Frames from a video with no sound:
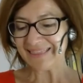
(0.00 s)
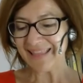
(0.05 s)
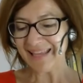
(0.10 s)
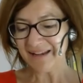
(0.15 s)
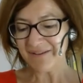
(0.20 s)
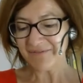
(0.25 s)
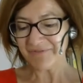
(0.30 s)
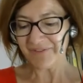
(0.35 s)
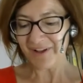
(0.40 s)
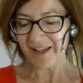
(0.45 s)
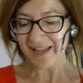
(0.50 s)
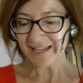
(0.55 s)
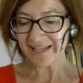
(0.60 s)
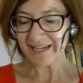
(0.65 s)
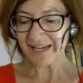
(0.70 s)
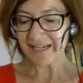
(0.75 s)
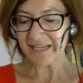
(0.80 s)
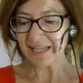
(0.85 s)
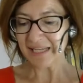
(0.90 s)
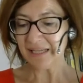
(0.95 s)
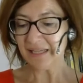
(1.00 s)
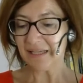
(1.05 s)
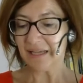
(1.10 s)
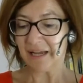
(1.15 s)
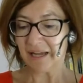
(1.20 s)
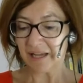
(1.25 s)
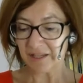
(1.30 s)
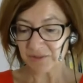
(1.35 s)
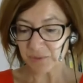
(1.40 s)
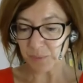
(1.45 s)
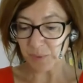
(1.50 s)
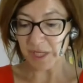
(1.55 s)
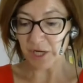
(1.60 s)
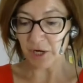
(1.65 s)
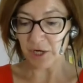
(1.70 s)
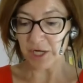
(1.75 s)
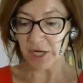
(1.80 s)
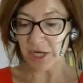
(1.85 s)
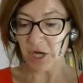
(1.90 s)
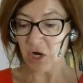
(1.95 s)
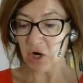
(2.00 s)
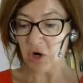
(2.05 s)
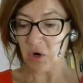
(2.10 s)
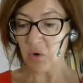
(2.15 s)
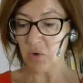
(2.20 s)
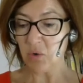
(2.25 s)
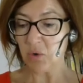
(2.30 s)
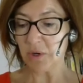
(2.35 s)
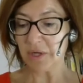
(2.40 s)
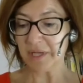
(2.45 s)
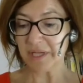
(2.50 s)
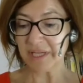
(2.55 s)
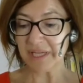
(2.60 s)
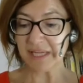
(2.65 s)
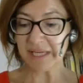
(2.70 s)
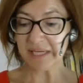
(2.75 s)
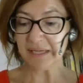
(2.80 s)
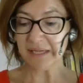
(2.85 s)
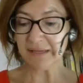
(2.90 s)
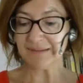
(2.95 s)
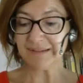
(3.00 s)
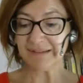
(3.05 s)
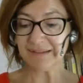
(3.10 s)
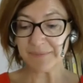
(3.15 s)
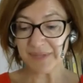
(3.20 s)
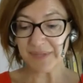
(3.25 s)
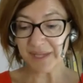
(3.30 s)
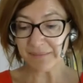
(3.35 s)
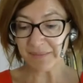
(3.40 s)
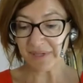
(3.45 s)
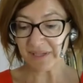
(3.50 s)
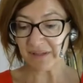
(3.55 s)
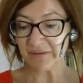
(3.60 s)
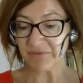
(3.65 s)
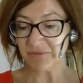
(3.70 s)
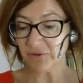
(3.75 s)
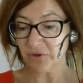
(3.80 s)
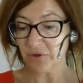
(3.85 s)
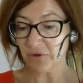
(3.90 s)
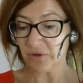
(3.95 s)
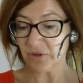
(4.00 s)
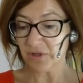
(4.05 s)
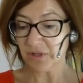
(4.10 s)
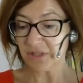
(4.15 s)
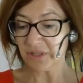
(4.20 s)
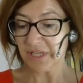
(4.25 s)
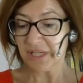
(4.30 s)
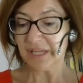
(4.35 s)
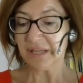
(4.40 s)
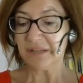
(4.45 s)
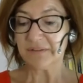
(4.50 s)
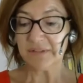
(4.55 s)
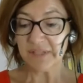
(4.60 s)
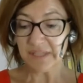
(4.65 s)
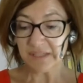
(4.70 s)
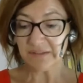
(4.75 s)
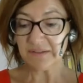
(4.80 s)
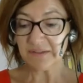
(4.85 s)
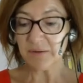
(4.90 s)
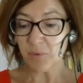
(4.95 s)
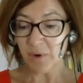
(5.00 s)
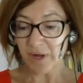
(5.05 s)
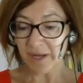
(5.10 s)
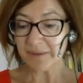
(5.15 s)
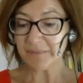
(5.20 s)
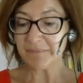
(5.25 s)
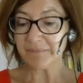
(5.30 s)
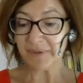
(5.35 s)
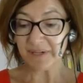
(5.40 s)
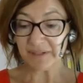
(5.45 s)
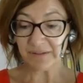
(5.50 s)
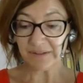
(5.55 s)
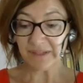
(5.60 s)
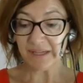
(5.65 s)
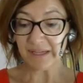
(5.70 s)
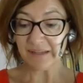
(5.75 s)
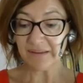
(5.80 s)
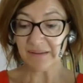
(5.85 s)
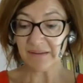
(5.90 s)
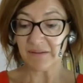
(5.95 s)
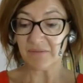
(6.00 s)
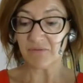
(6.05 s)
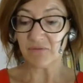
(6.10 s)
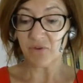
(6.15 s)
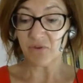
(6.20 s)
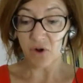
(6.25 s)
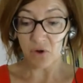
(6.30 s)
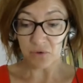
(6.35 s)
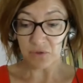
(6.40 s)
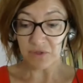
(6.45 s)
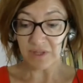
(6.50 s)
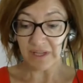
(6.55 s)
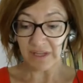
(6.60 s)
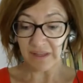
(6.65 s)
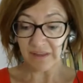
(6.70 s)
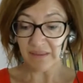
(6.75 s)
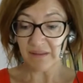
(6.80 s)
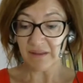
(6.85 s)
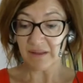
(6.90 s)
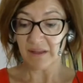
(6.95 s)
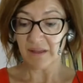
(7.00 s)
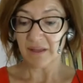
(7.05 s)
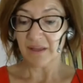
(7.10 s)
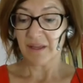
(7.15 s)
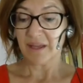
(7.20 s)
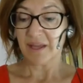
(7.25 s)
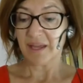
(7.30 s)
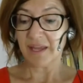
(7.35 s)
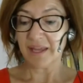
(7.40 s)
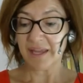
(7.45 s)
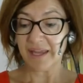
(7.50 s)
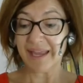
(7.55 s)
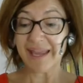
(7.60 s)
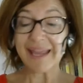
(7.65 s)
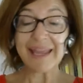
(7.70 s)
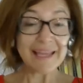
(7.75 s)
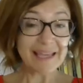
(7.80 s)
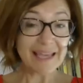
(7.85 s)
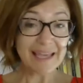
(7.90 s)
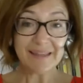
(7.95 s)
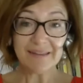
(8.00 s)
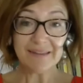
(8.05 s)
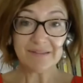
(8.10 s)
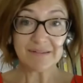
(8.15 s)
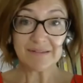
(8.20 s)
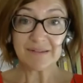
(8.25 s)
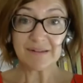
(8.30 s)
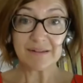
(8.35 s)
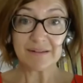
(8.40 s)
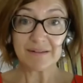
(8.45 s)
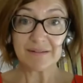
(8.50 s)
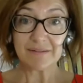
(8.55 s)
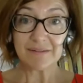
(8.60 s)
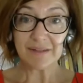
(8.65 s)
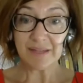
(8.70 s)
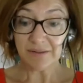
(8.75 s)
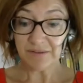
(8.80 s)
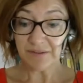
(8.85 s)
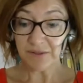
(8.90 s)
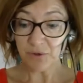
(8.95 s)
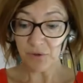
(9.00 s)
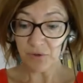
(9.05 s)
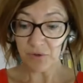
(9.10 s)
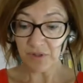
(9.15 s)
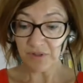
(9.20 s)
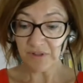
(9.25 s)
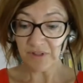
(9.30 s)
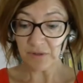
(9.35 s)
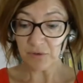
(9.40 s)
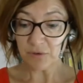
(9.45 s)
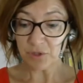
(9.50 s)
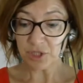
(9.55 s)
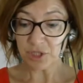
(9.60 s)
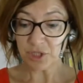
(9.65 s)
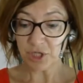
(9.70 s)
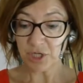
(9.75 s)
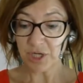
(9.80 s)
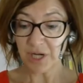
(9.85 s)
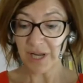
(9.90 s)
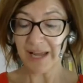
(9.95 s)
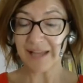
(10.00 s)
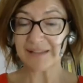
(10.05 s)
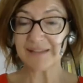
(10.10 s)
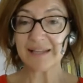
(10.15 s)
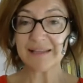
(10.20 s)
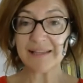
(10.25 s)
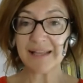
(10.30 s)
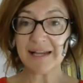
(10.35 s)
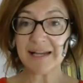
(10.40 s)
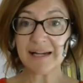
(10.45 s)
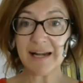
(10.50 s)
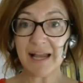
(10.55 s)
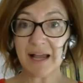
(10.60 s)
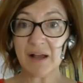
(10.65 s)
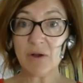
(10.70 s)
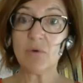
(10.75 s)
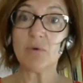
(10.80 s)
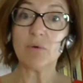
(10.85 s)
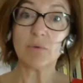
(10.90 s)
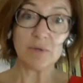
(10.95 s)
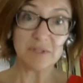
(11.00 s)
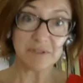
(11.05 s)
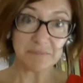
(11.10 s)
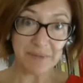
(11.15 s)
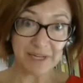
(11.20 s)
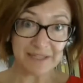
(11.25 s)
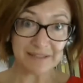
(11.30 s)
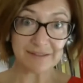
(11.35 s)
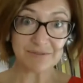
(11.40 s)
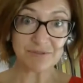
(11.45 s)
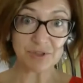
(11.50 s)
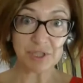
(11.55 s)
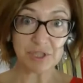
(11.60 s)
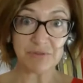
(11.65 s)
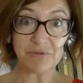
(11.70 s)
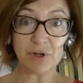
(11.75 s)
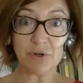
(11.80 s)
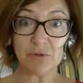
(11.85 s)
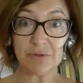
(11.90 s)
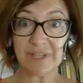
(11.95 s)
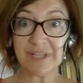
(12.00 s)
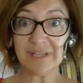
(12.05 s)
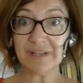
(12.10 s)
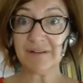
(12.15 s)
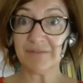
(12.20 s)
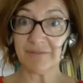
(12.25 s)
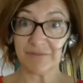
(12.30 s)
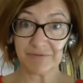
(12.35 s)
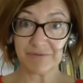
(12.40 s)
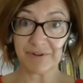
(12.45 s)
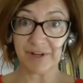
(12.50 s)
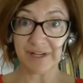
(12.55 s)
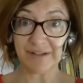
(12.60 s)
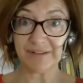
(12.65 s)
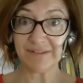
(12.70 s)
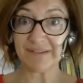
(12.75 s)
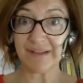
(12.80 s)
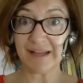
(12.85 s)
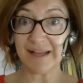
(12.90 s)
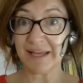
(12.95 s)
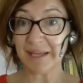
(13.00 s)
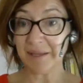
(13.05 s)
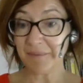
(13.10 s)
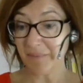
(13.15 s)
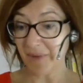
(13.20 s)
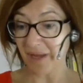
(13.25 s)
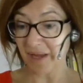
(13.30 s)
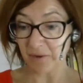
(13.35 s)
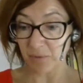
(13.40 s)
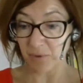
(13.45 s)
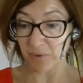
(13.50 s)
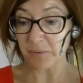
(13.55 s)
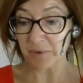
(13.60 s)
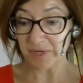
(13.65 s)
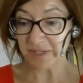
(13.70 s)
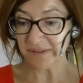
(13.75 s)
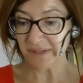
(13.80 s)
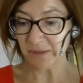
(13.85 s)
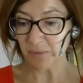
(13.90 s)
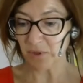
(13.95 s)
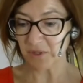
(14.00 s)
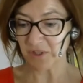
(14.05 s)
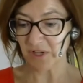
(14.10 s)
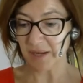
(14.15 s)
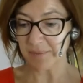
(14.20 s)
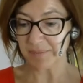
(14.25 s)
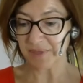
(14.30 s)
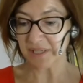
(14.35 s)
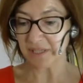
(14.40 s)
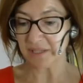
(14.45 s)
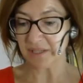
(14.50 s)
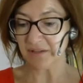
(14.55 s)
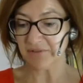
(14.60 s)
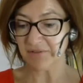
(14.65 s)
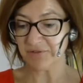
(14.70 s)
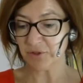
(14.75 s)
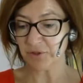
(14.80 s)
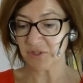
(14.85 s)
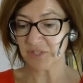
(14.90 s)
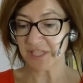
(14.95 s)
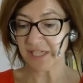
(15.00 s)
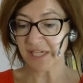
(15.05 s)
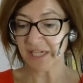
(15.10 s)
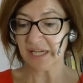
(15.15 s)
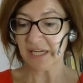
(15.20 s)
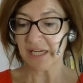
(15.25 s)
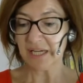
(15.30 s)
Then finally, as we all know, in September the 4th, 61% voted against this new constitution, and the turnout with mandatory voting, first time, and we will see what happened in the future,